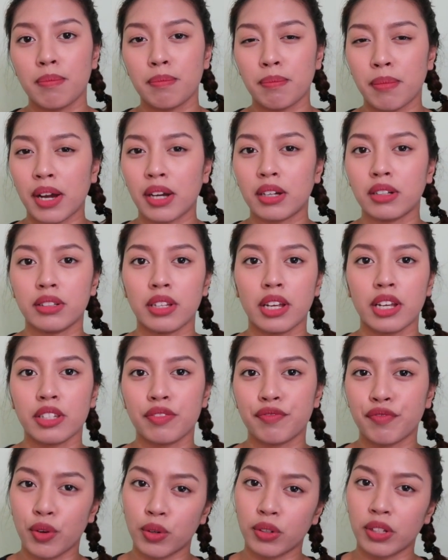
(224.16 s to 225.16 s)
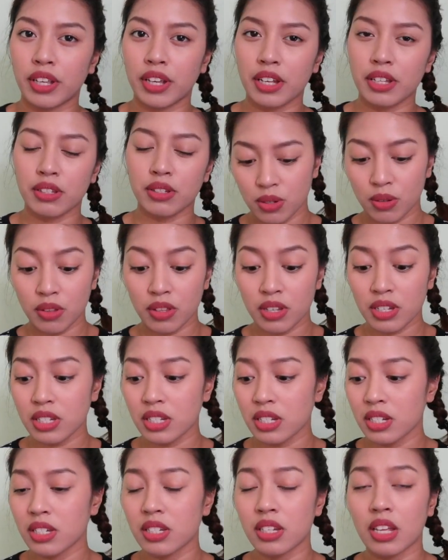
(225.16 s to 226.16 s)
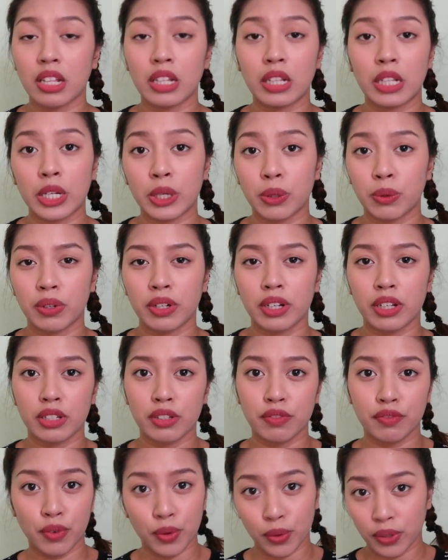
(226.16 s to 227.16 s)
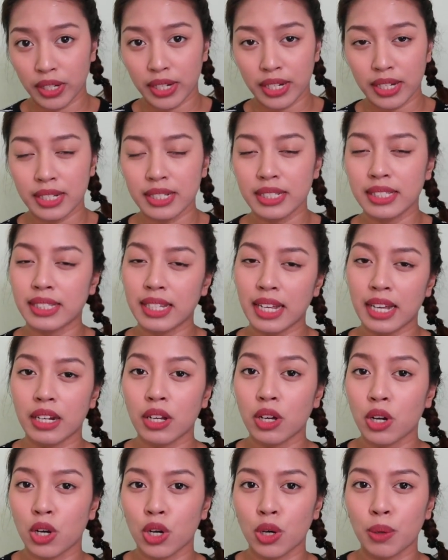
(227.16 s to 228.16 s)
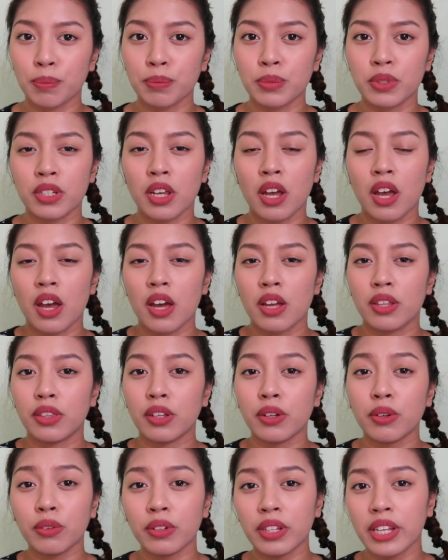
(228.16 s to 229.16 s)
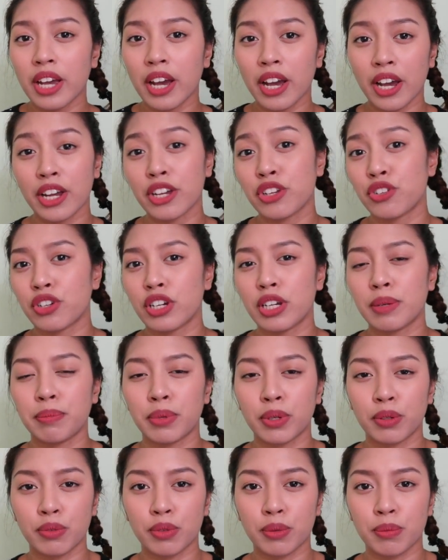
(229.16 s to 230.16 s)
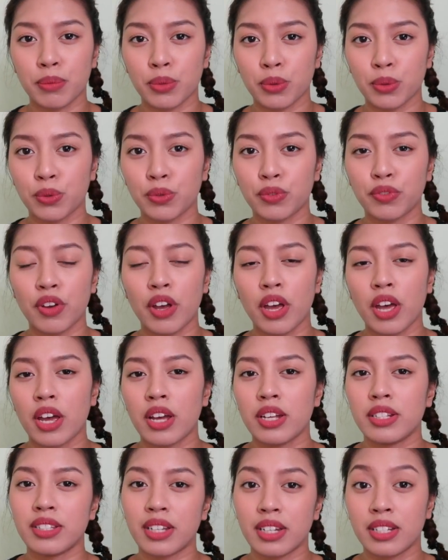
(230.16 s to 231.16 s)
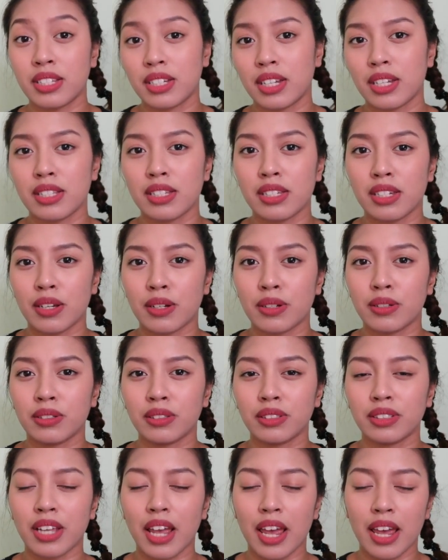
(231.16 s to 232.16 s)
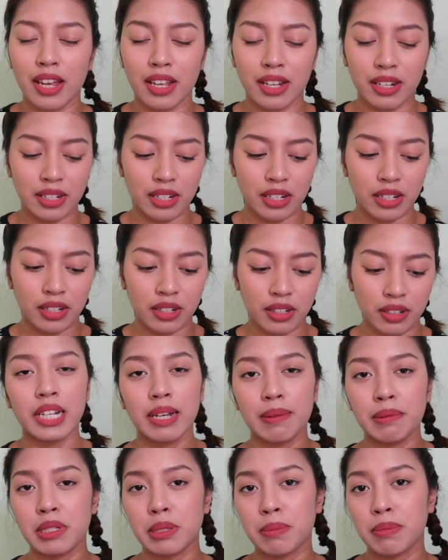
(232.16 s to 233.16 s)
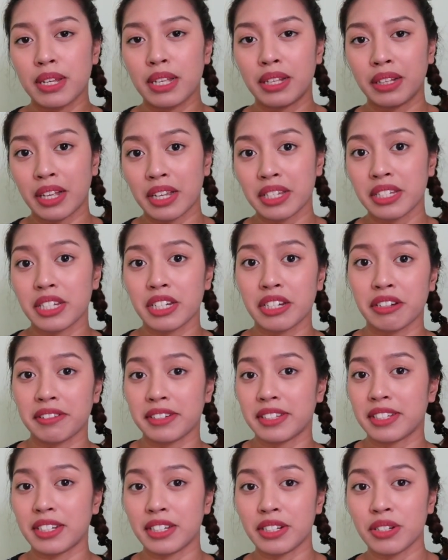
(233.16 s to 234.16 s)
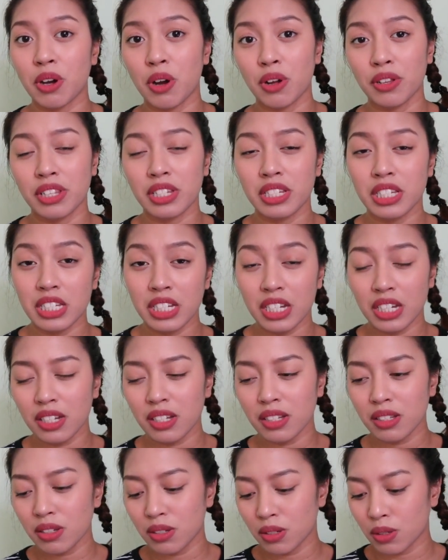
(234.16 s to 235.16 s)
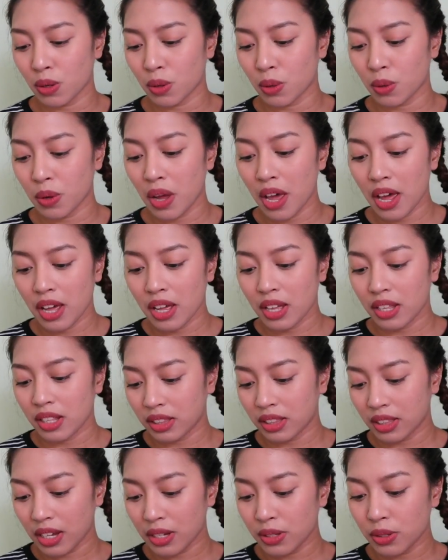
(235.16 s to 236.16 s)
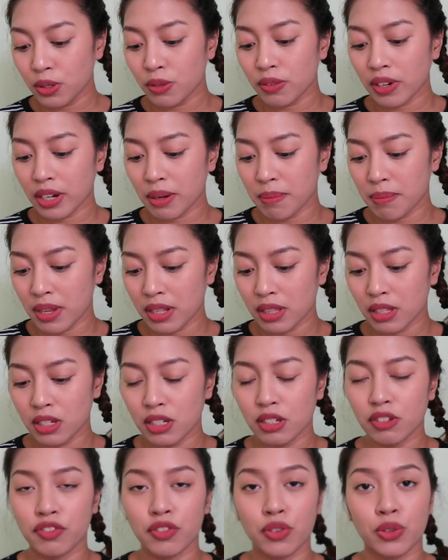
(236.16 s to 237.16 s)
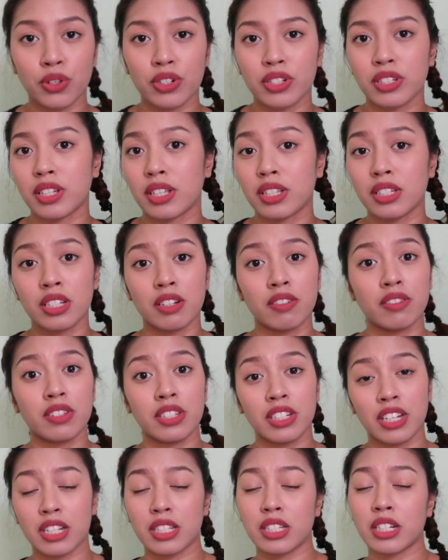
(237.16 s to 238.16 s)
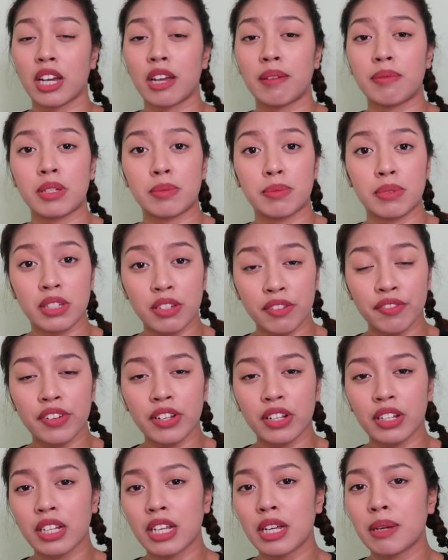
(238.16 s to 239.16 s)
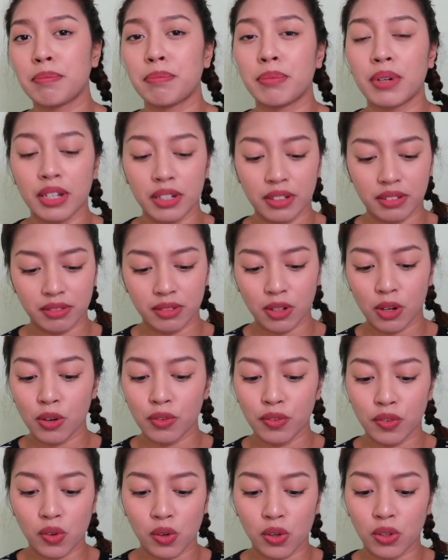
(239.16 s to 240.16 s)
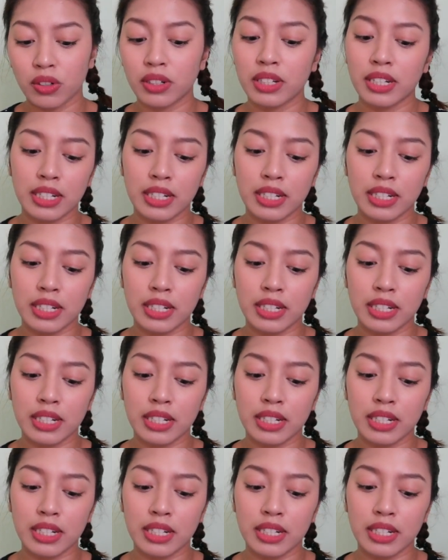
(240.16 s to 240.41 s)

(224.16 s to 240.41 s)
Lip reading: mild exfoliant. So this is a liquid exfoliant that helps not only hydrate but remove dead skin cells and claims to be less irritant on the skin. So they do recommend this for sensitive skin types specifically, but overall